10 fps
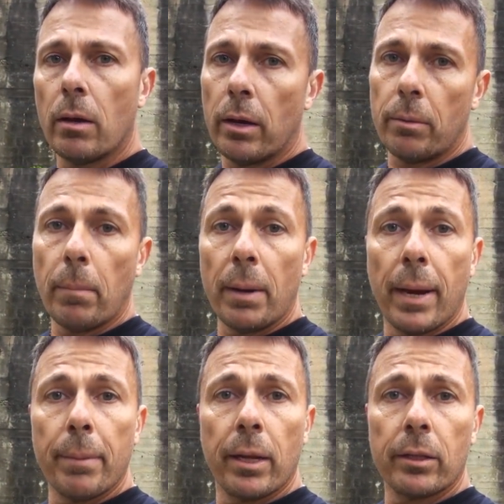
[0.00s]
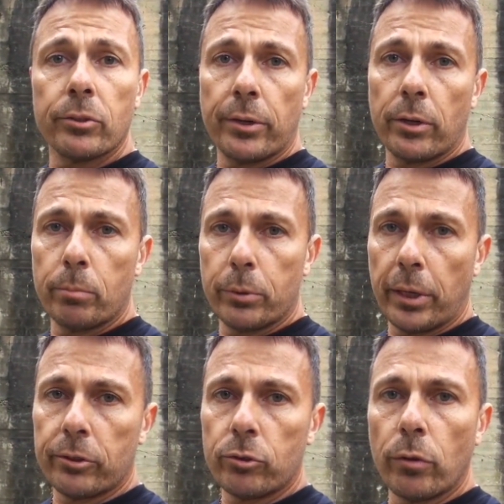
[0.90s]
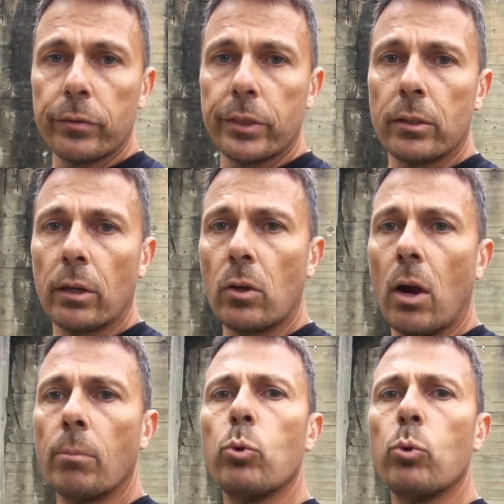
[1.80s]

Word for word: my PayPal is there, protectionserviceint.com.